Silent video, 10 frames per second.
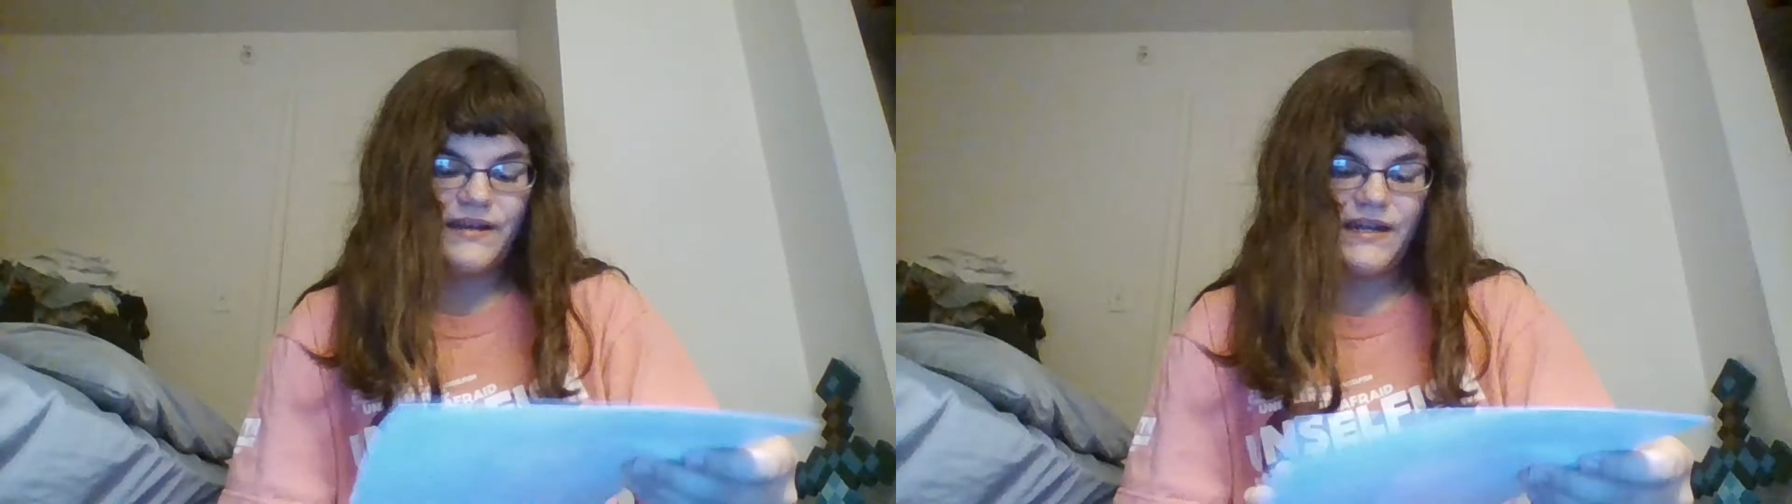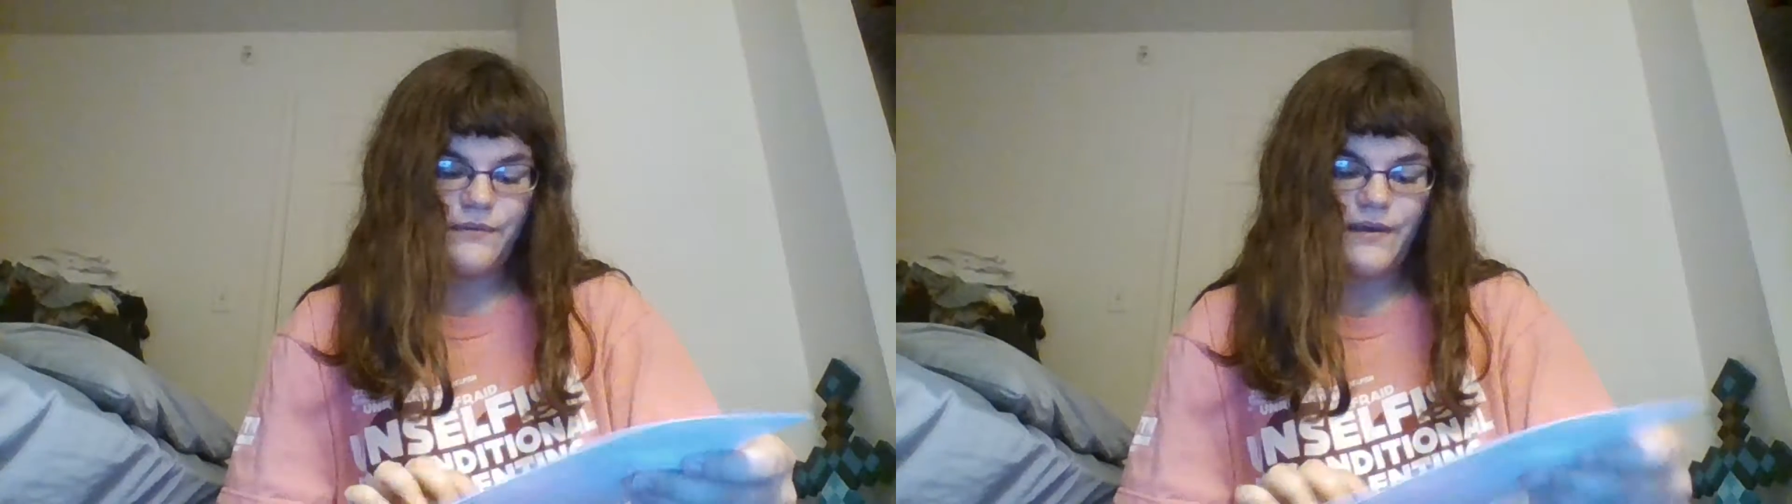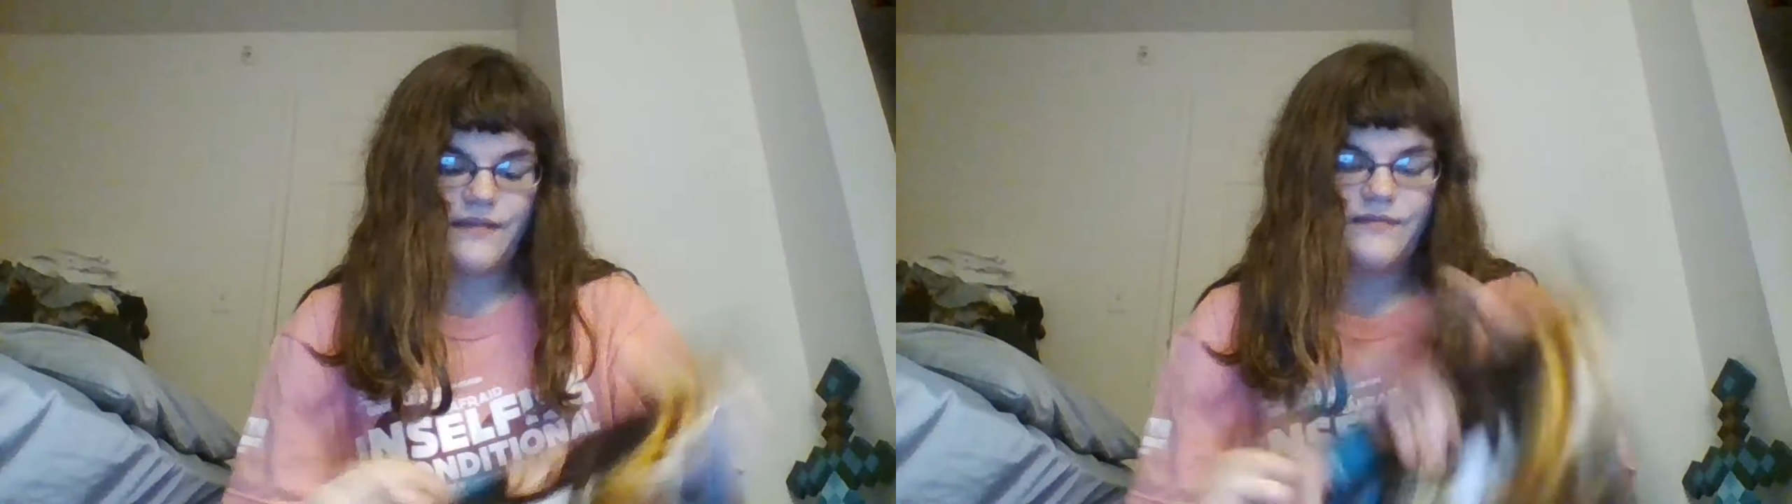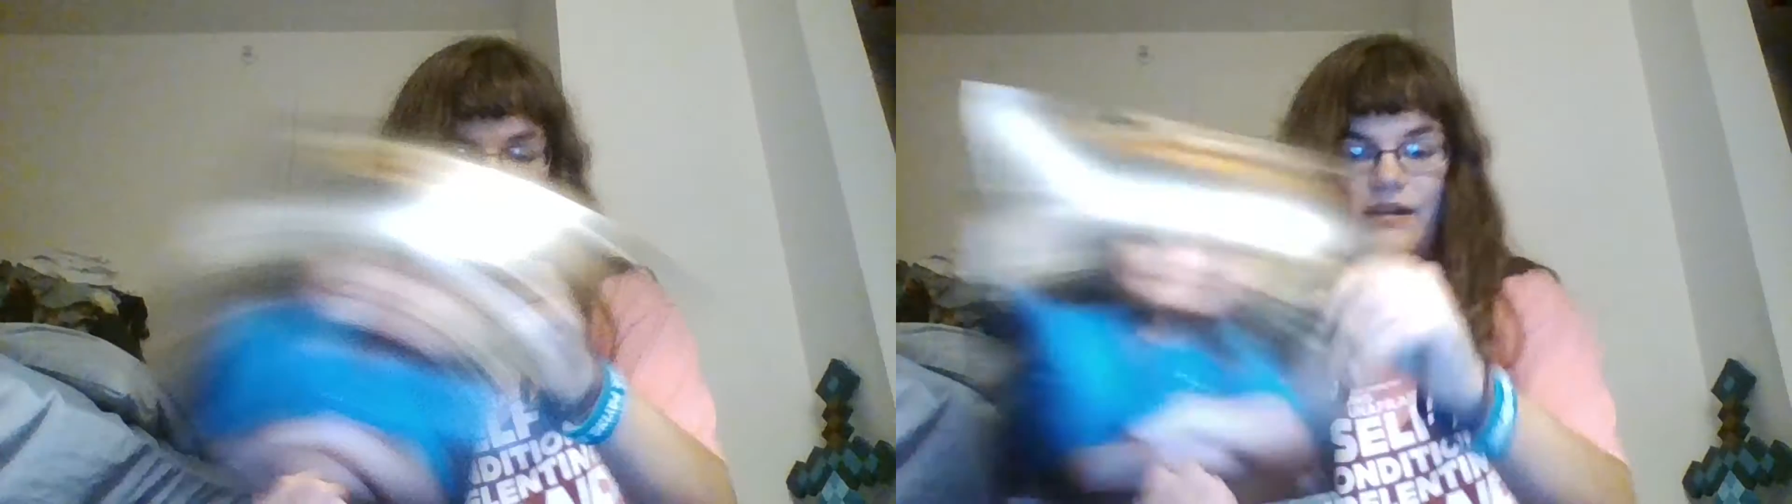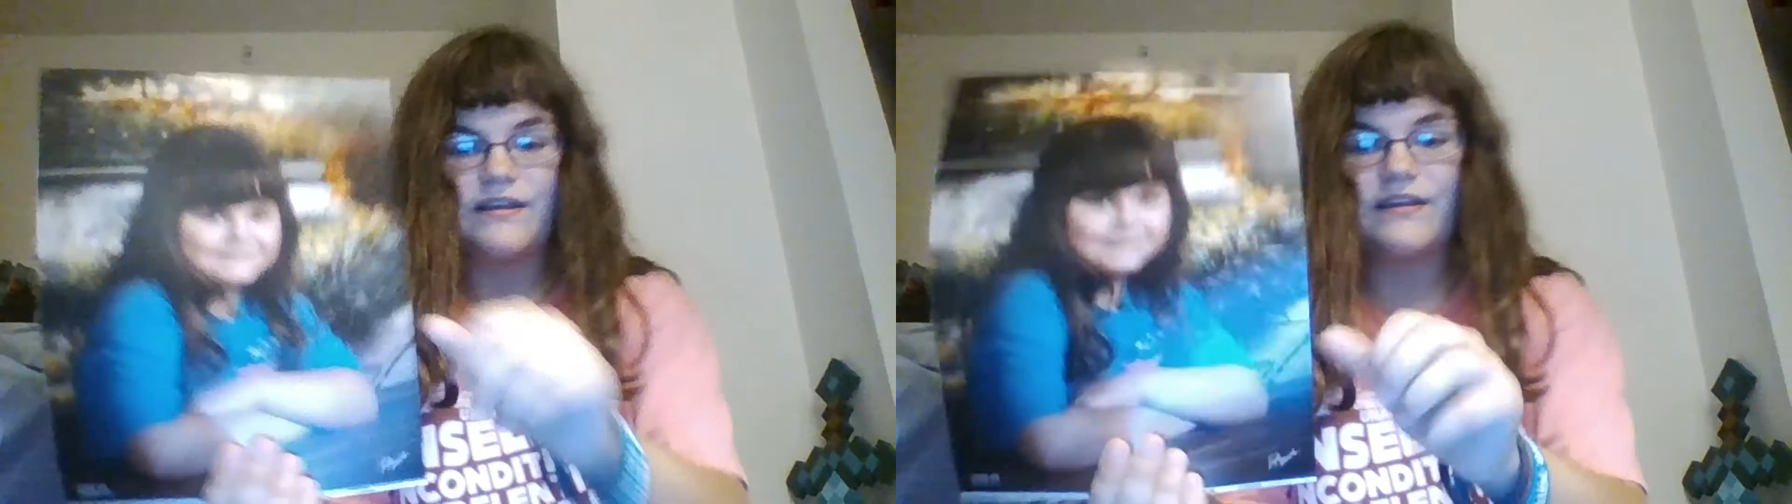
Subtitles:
anyways, there it